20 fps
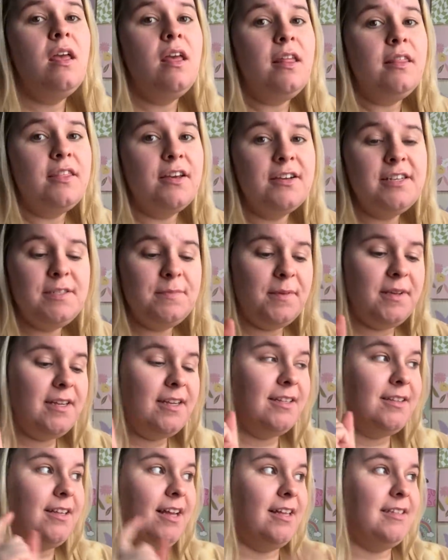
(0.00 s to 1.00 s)
There has been
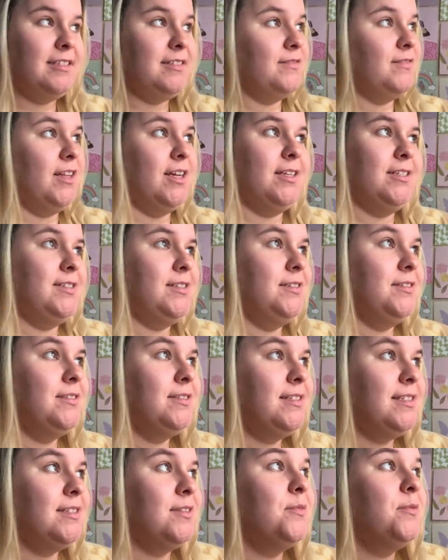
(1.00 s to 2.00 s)
lots of
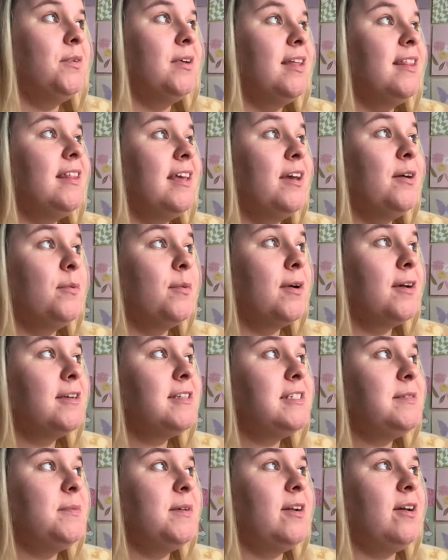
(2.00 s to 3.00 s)
lawsuits with It
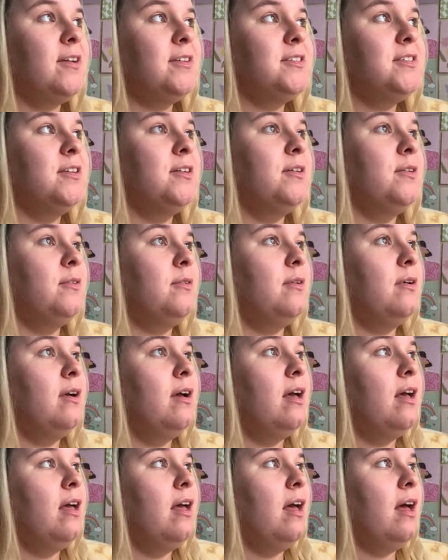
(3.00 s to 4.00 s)
Works, but also
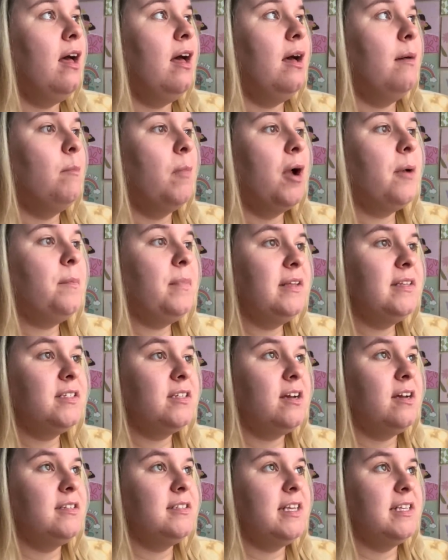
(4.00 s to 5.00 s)
Mark
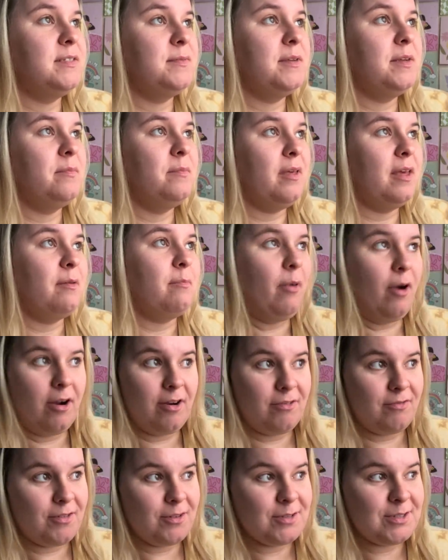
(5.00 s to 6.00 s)
Pentecost has been a big part
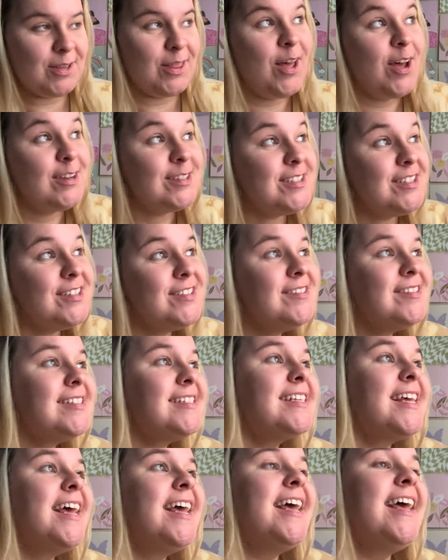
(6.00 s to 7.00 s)
of those
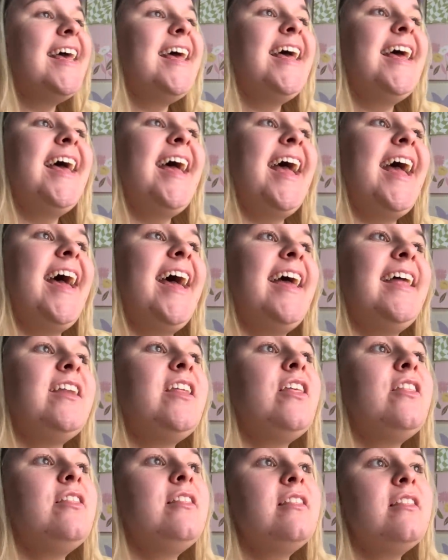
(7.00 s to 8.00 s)
lawsuits. And
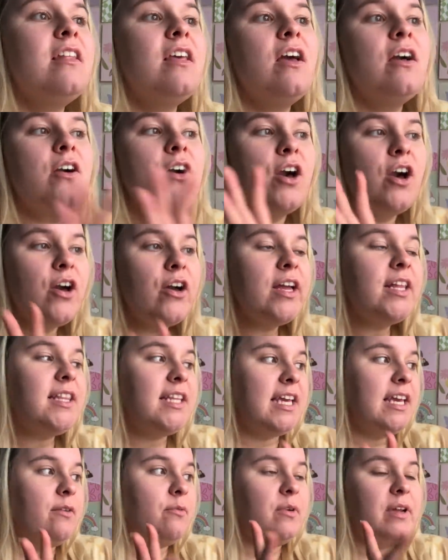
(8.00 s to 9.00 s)

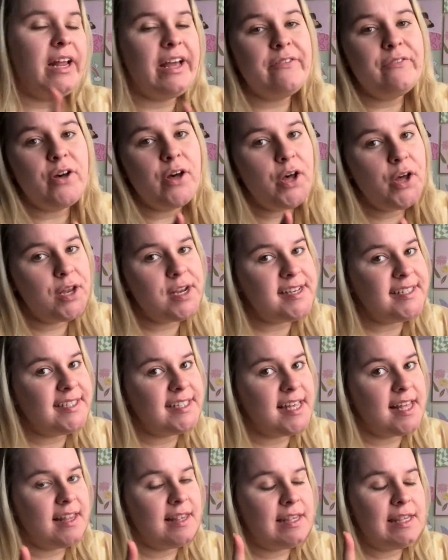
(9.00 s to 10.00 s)
currently what I've heard is
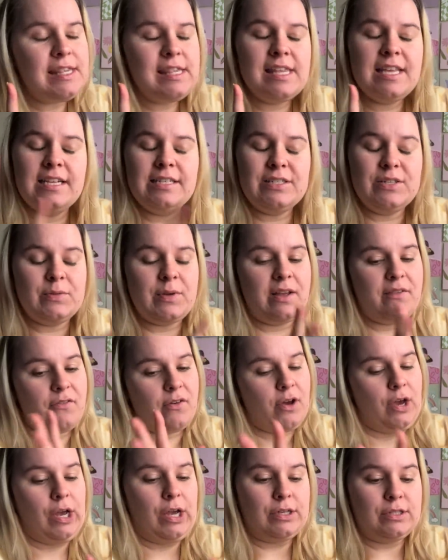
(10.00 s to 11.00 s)
that this is what I've
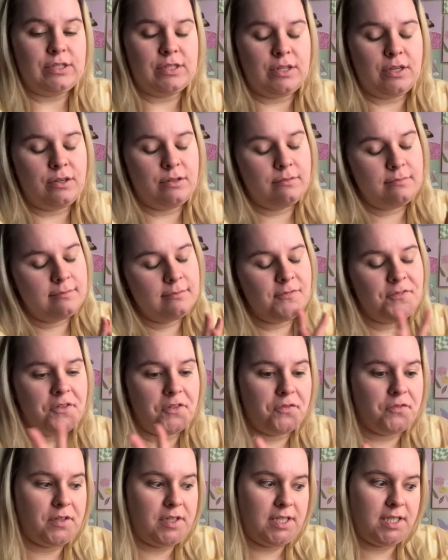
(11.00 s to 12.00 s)
heard. So feel
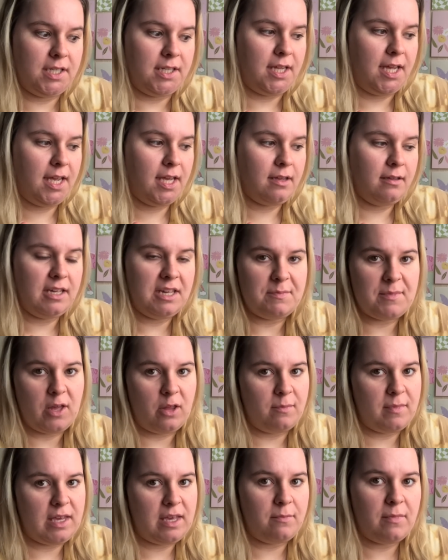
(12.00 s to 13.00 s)
free to like email
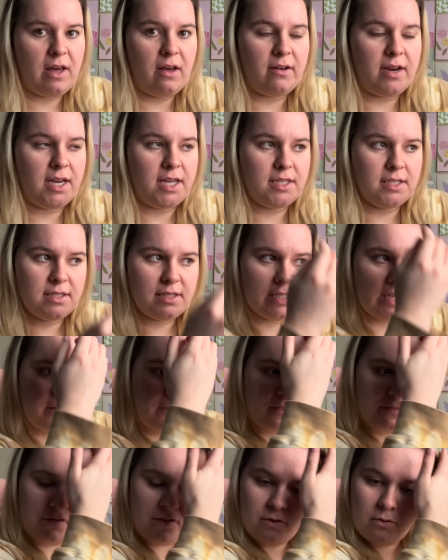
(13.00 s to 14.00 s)
me about it and stuff
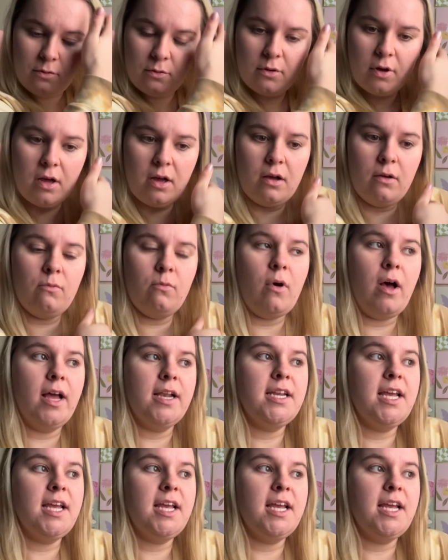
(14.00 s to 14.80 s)
if you want.